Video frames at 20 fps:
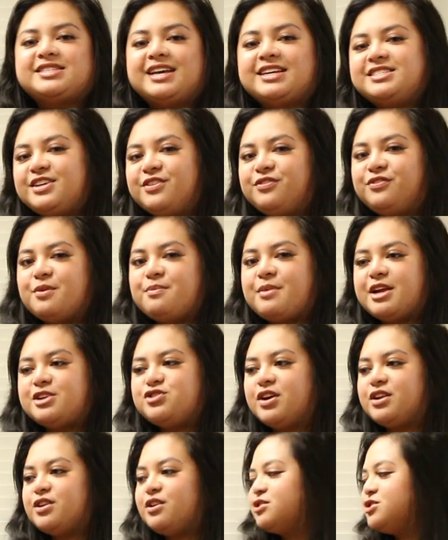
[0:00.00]
That's it for my
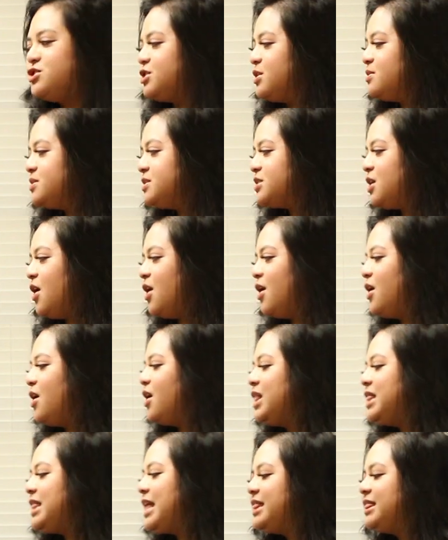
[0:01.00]
Trader Joe's
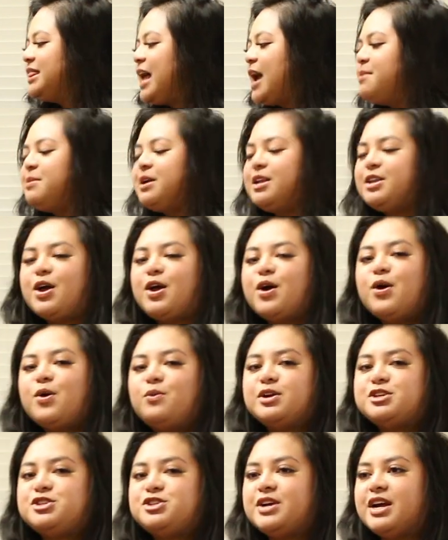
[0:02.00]
haul. Let me know
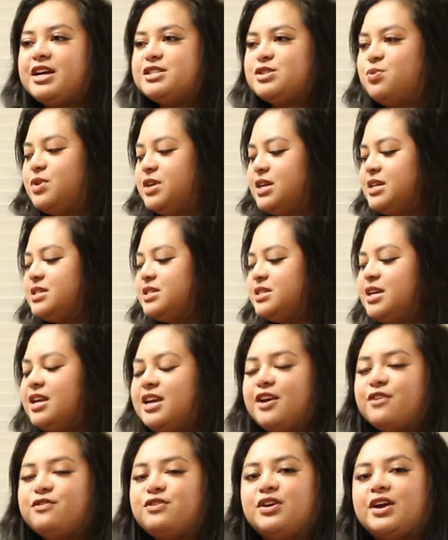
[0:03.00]
what you guys want to
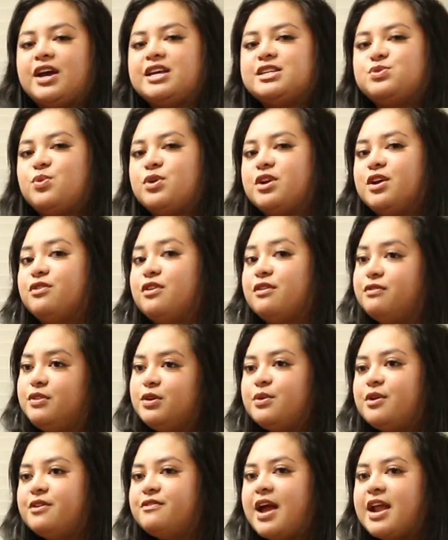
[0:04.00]
see. If you guys want a
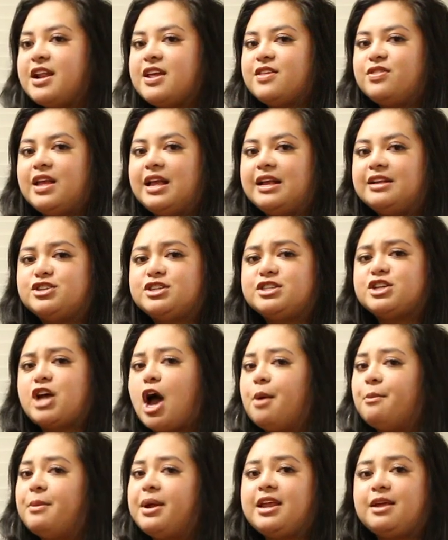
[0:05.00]
review of anything, just
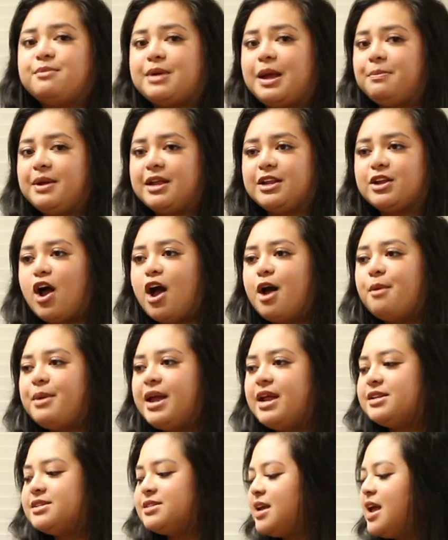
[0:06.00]
comment in my pinned
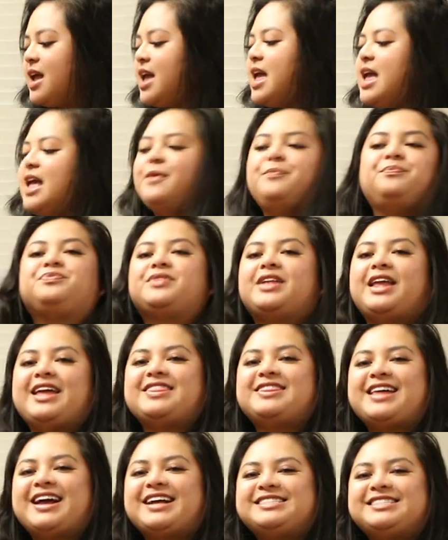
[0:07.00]
comment.
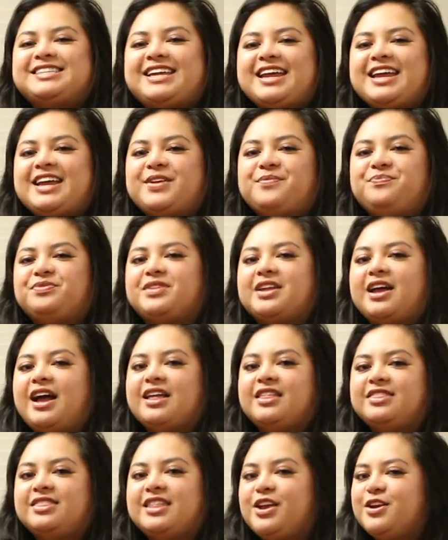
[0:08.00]
And that's it.
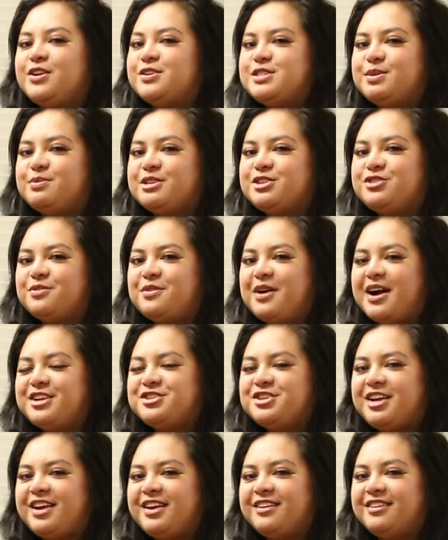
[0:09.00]
Thank you so much for
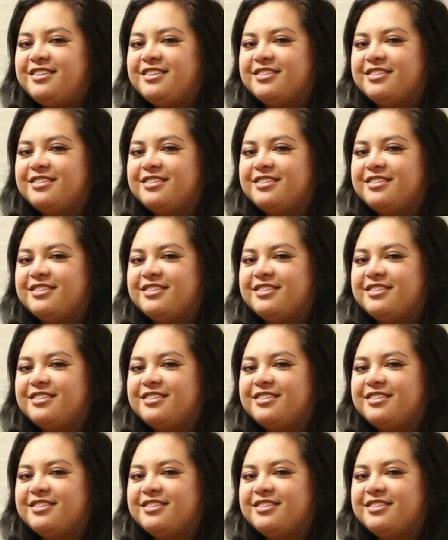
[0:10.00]
watching.